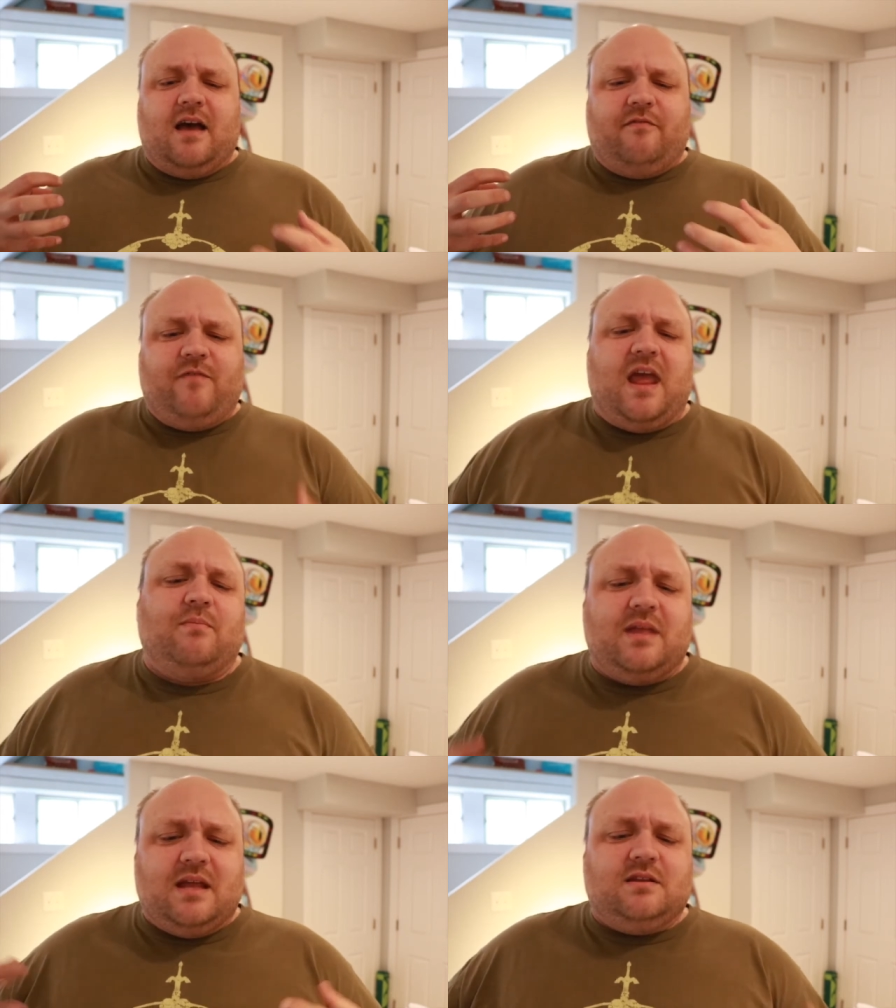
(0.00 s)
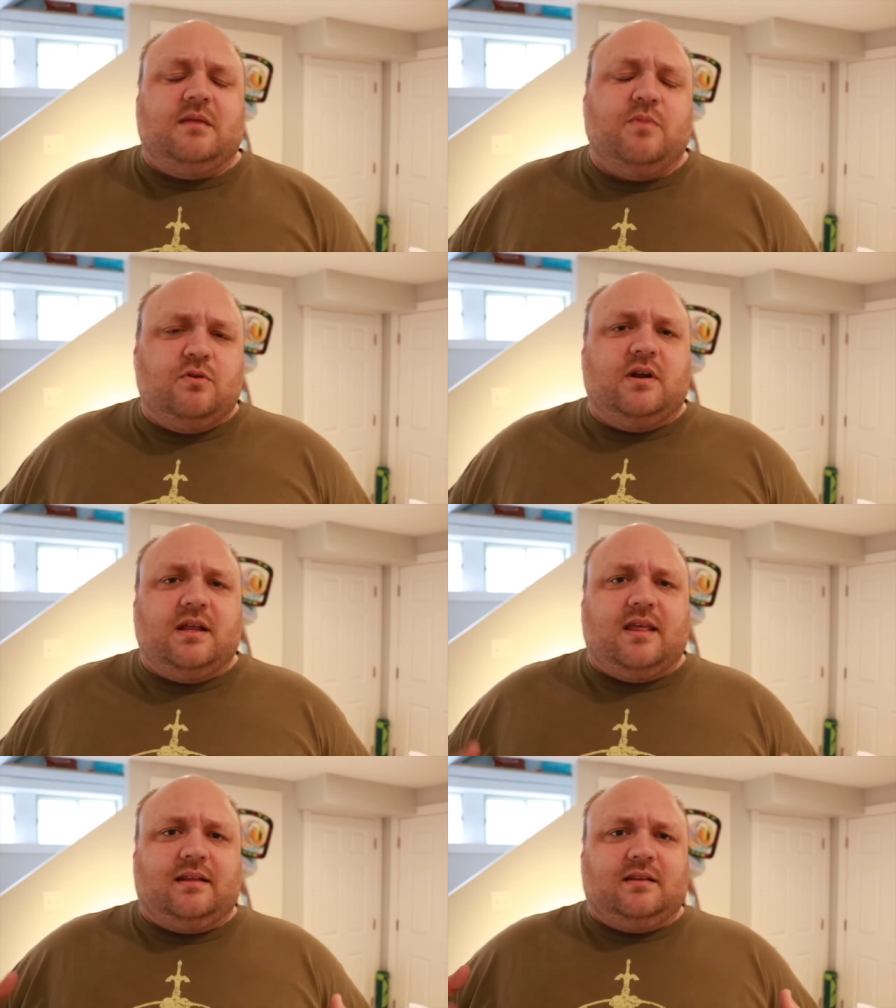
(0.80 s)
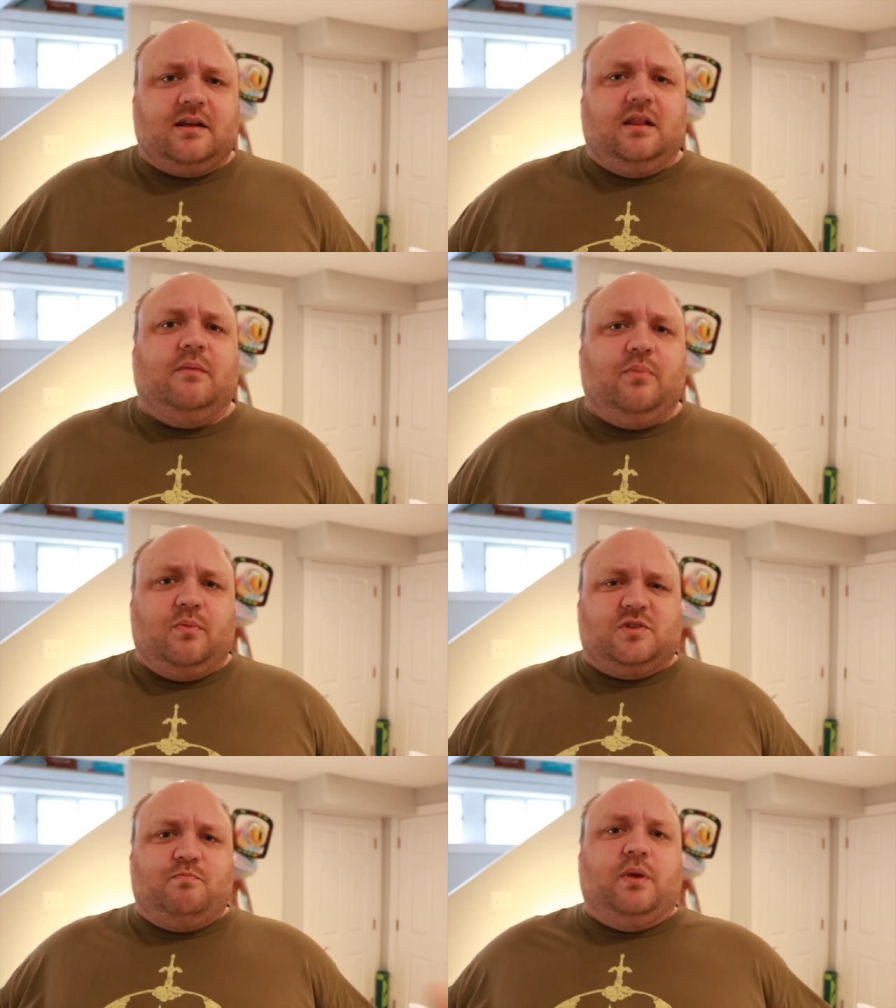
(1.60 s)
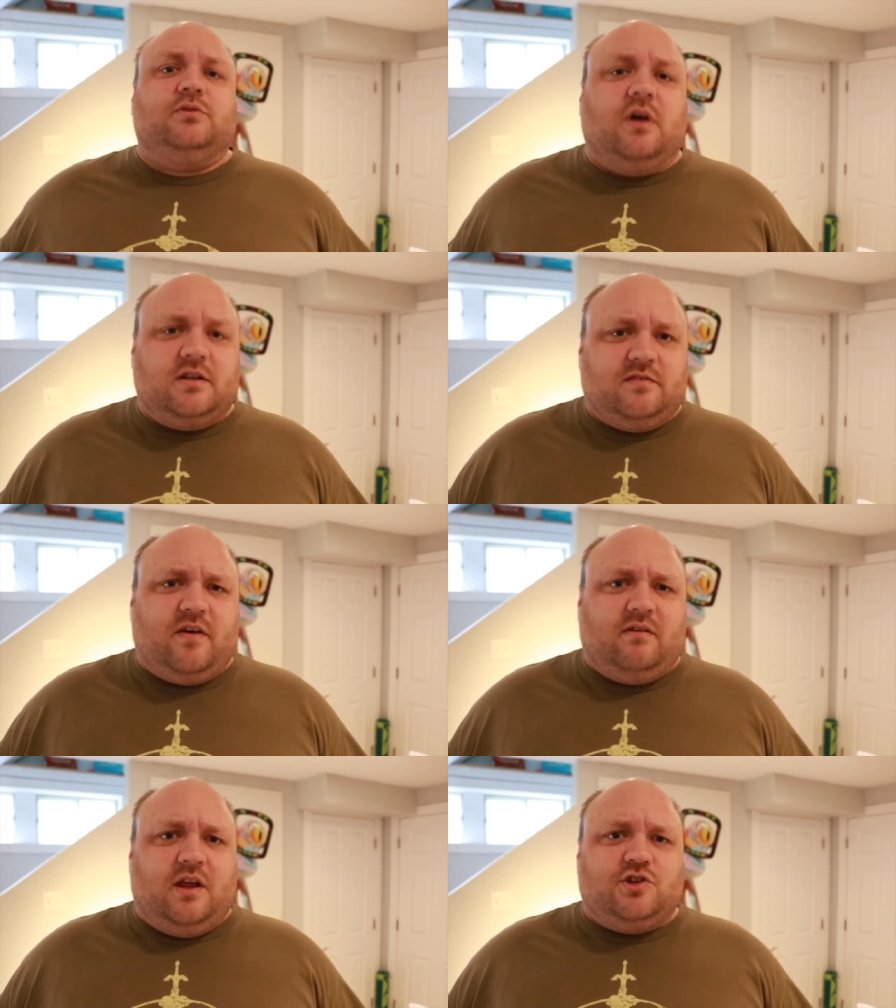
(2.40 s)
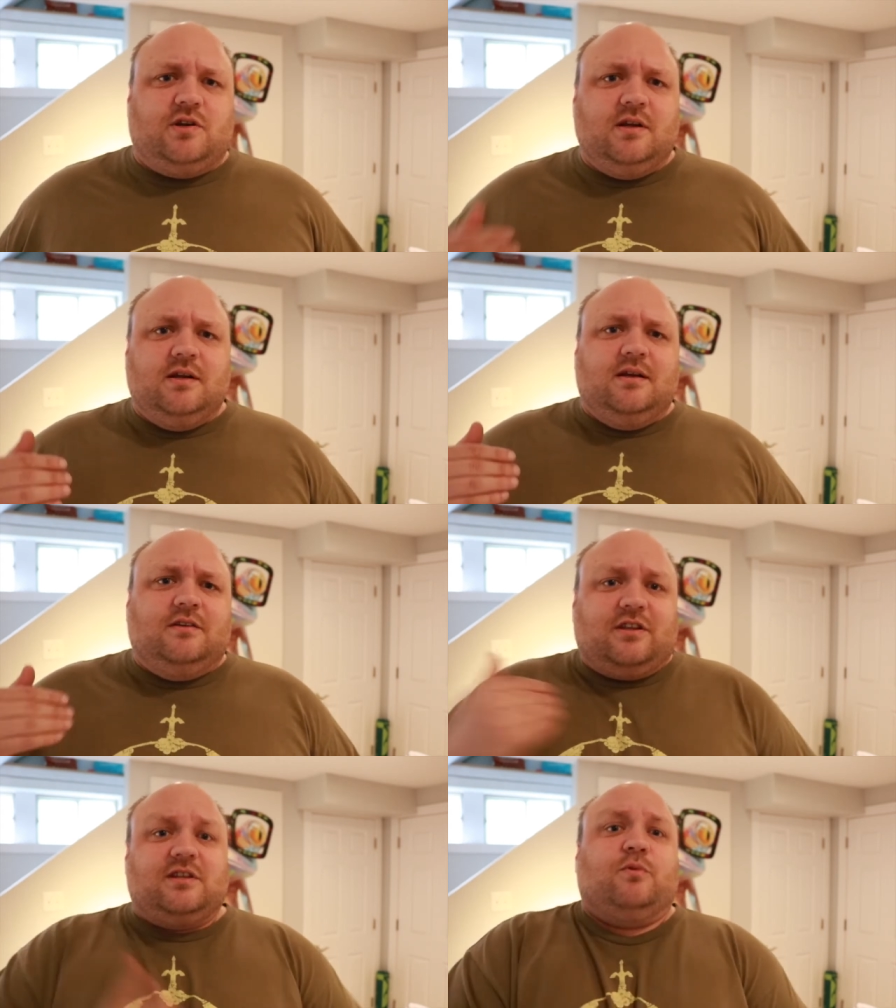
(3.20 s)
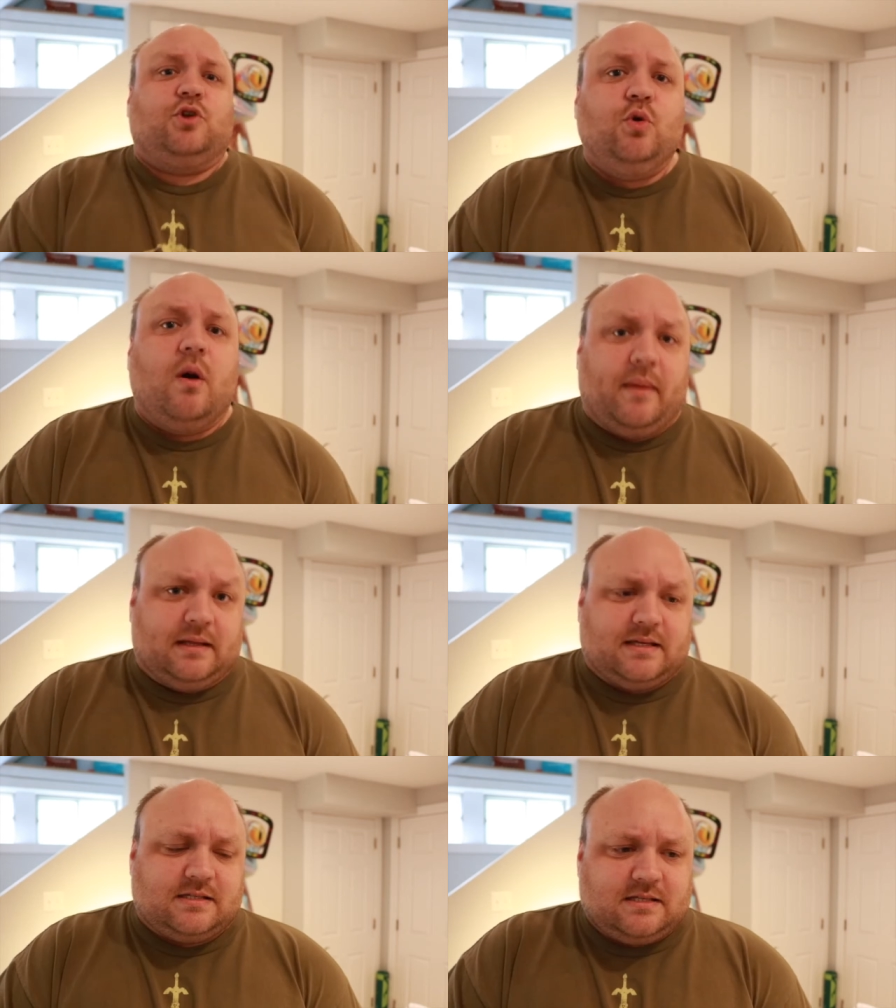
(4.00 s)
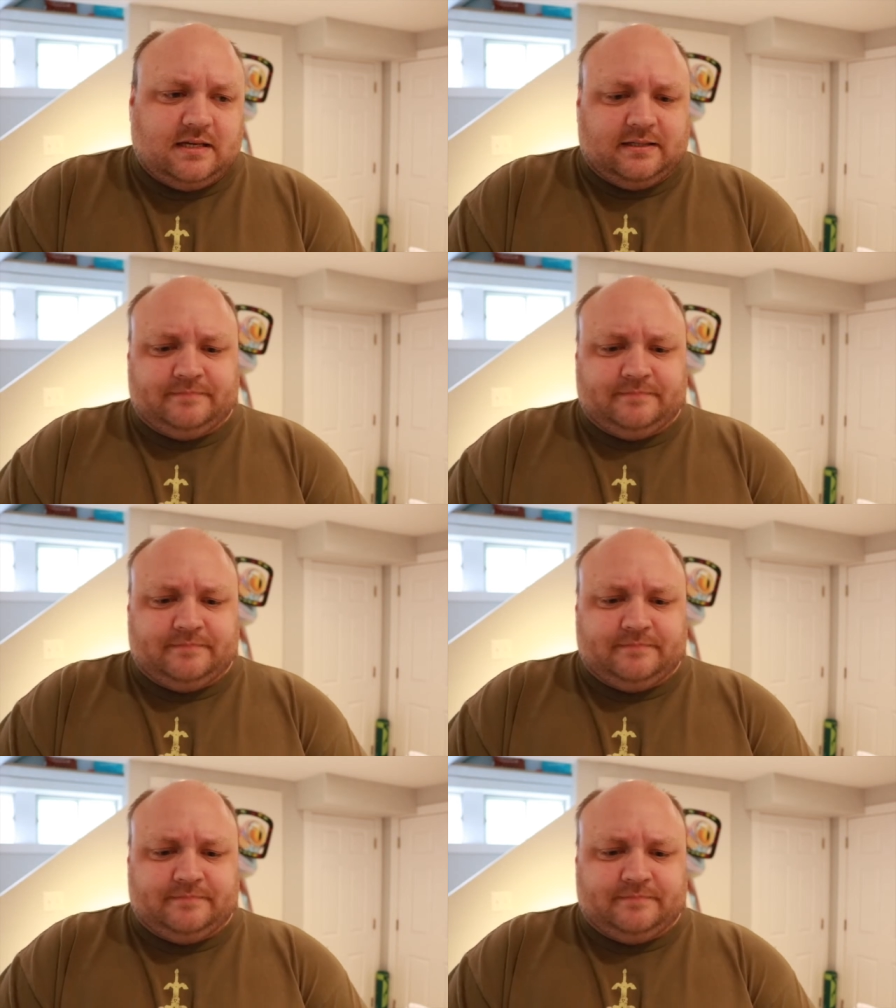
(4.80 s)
family and community that the club was built on as a foundation. So that's number two on my list.